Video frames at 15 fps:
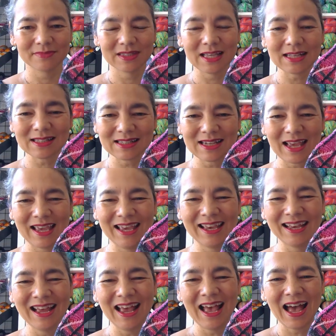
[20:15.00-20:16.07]

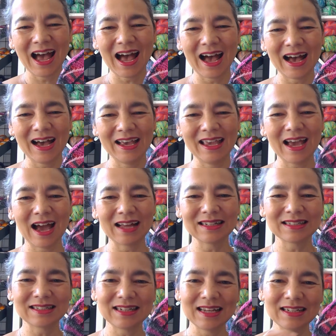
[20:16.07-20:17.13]
yesterday, I
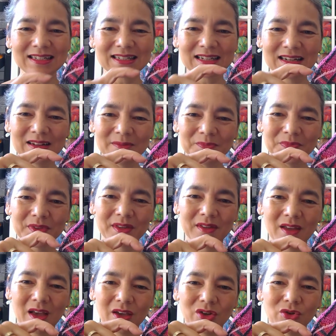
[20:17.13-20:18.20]
undid
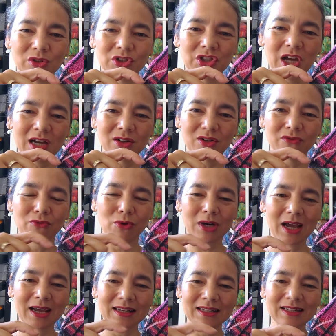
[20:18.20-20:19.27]
a good chunk of
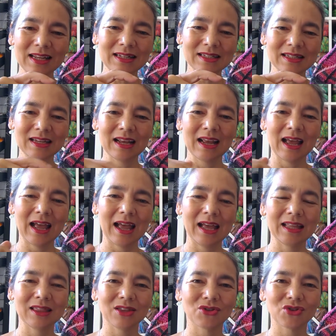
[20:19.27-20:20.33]
what I'd knit
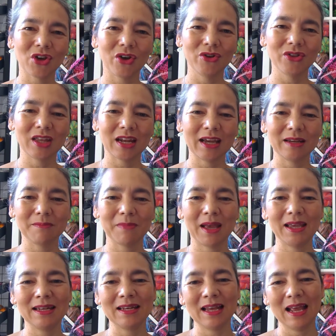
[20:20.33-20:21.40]
and the toe that I'd
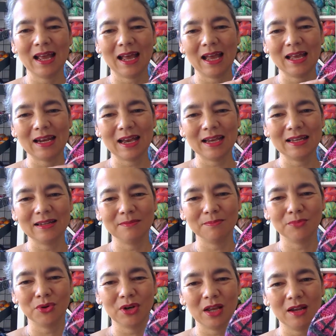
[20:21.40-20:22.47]
made, and I
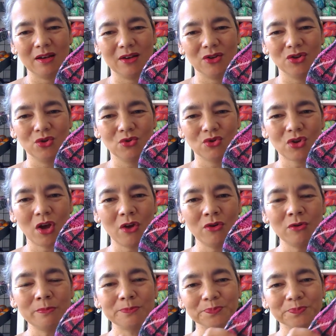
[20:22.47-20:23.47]
put in a new toe.